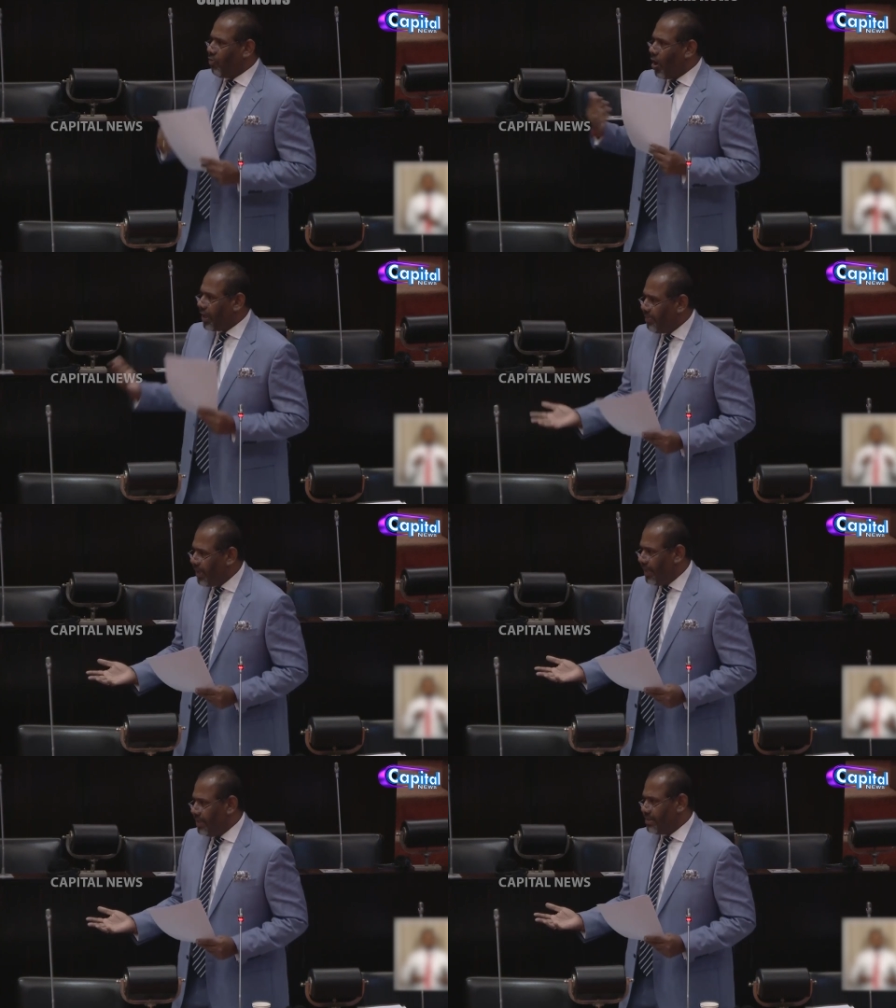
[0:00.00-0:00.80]
war
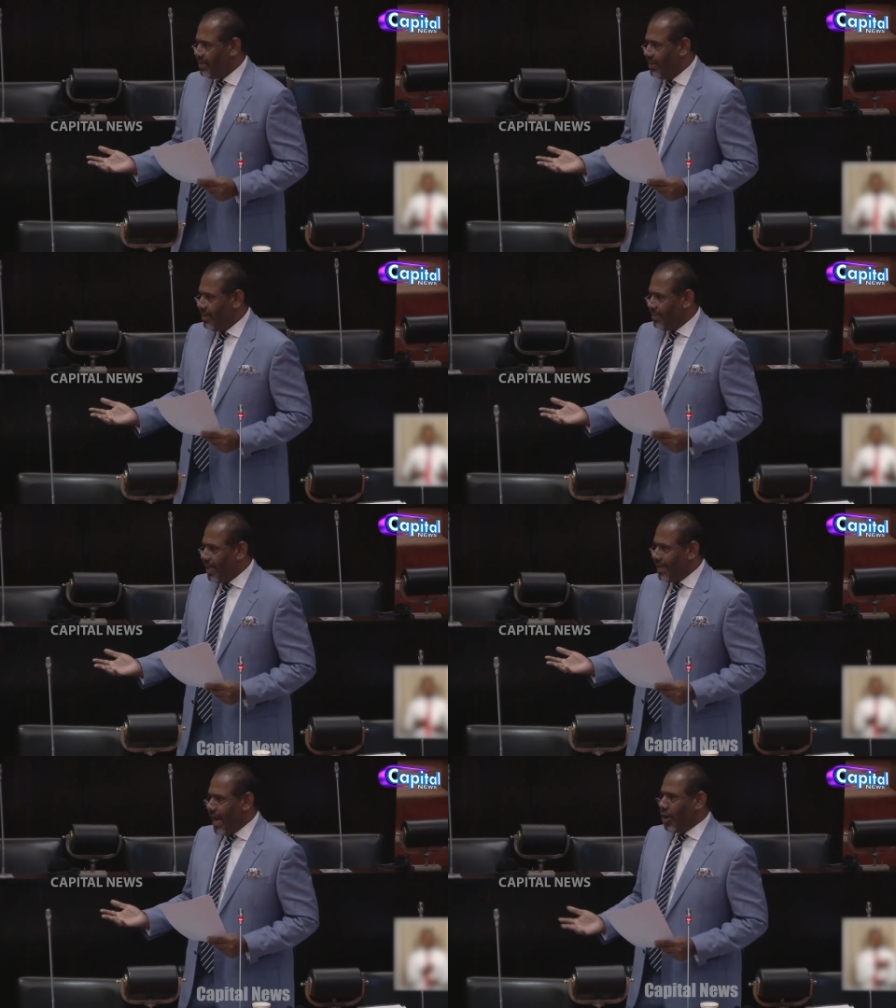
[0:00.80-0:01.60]
criminals,
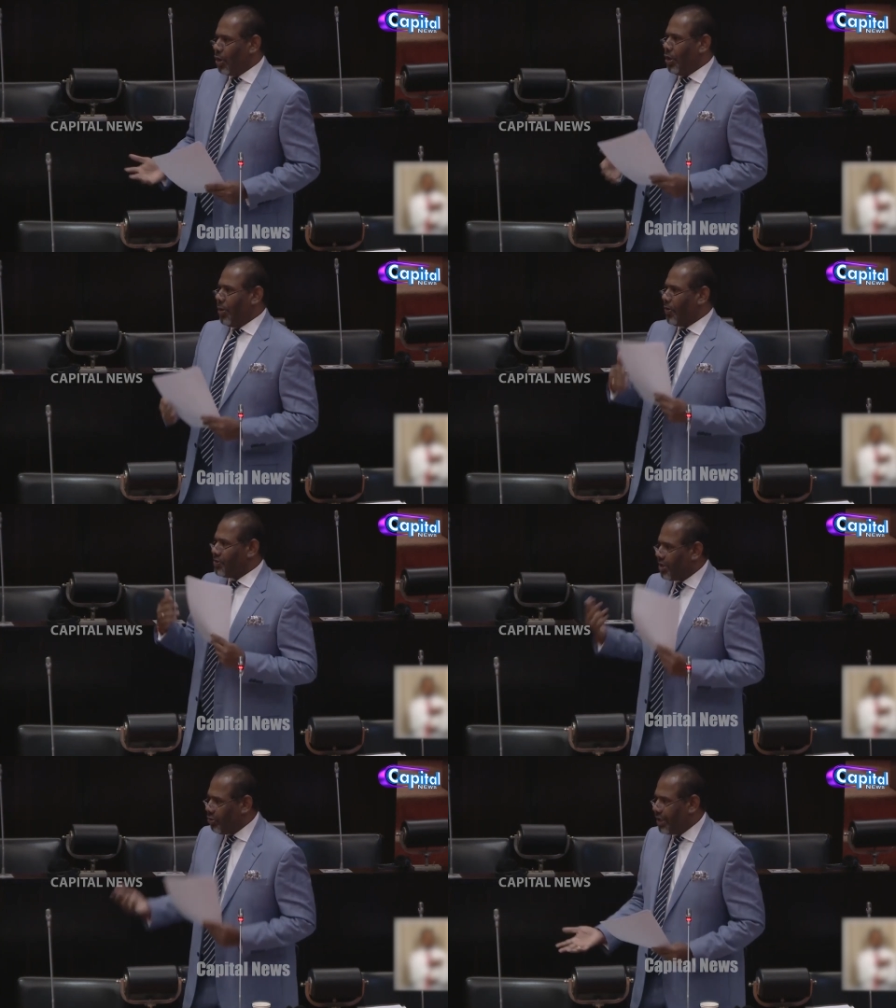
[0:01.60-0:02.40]
that they are not going to
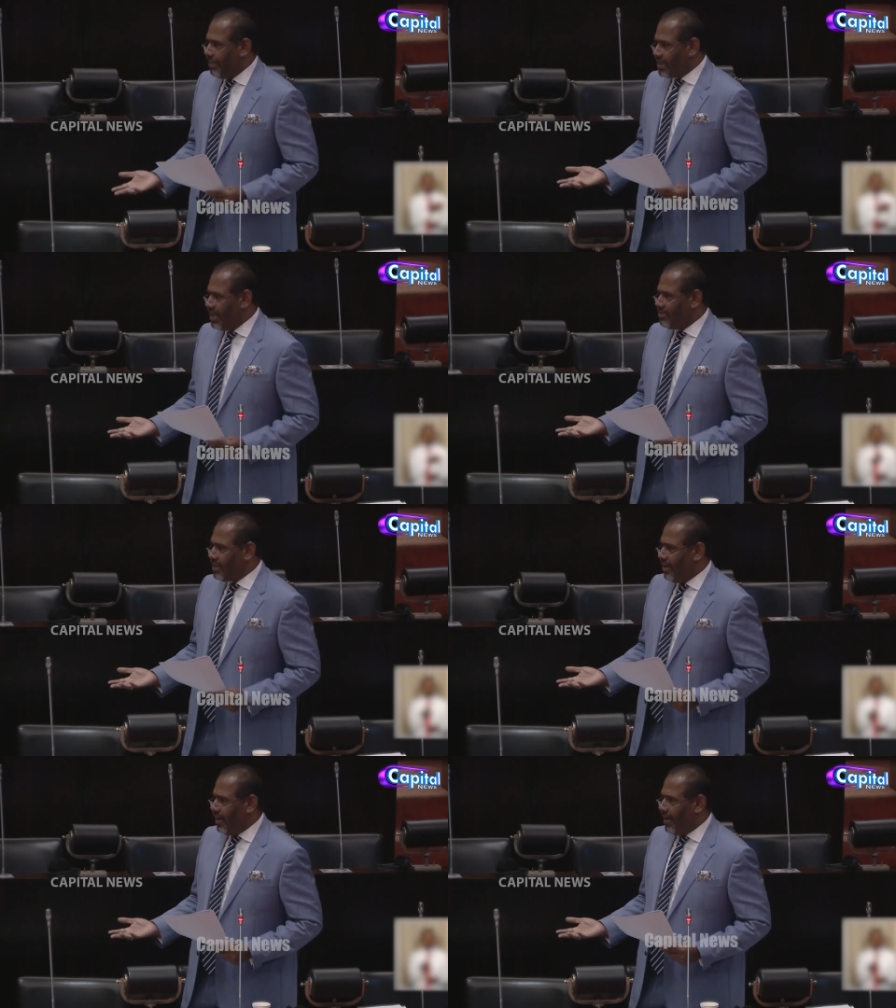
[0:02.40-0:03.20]
prosecute themselves.
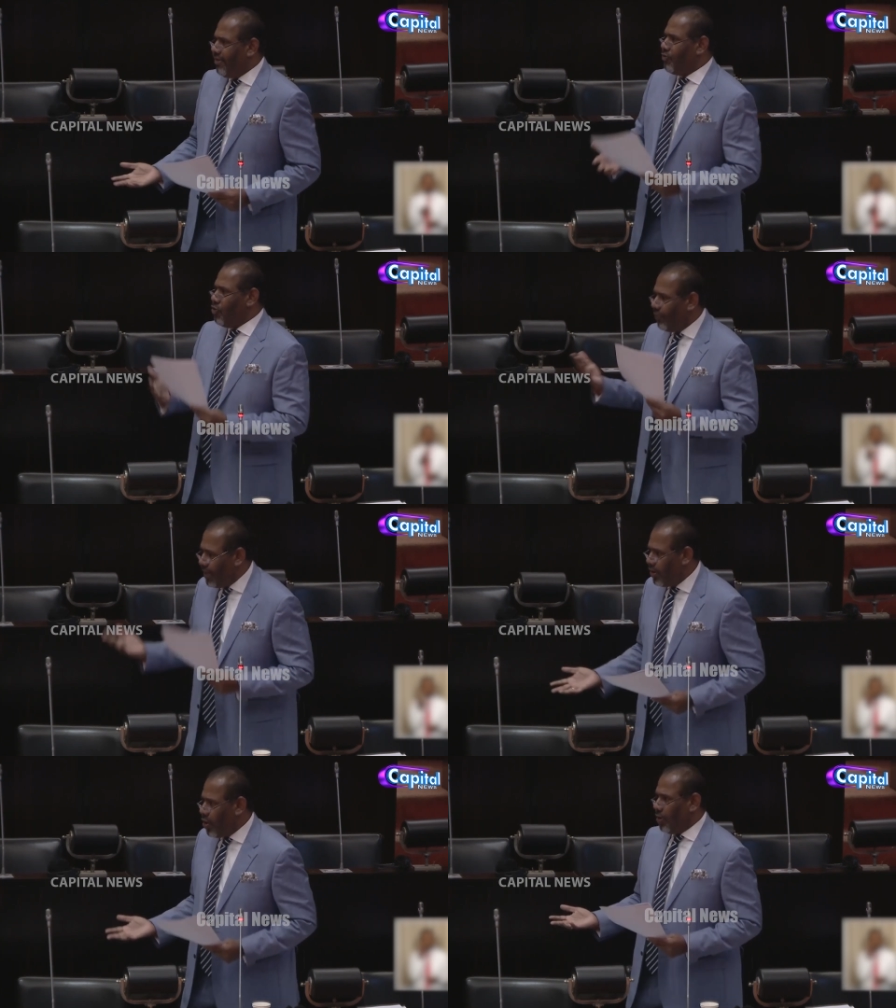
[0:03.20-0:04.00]
Any fool
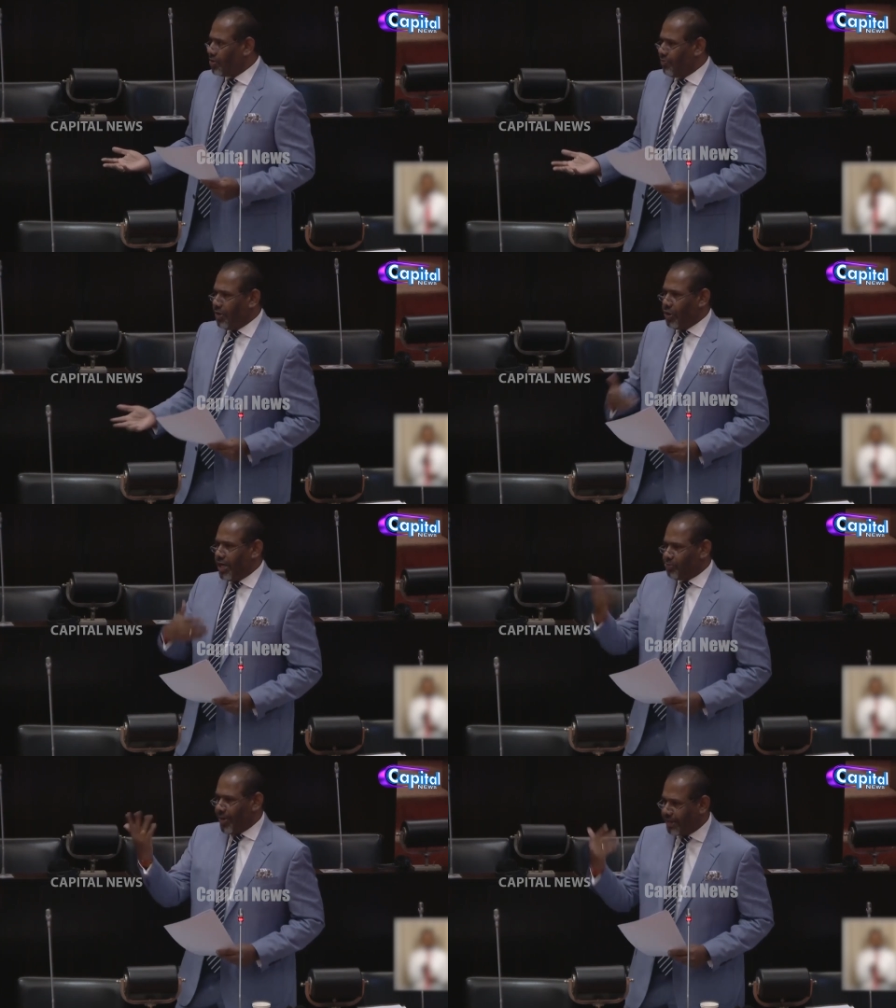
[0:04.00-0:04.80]
will know. So we don't expect